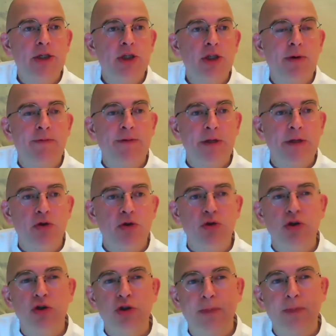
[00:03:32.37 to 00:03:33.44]
So if it does,
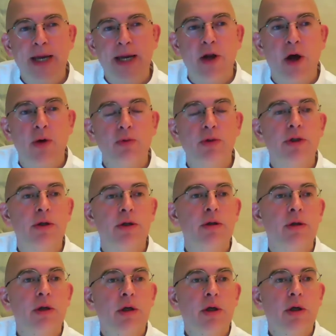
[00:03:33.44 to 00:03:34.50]
just make notes and
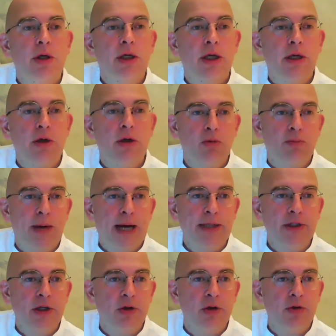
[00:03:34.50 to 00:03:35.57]
you can come back
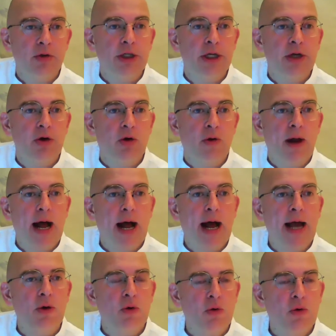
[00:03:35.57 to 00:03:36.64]
to Lucy or I
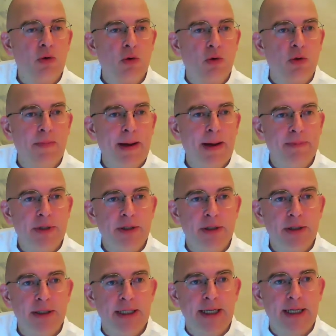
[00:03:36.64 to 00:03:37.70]
or other members of
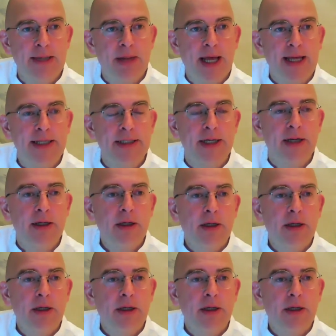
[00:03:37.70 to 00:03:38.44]
the team later.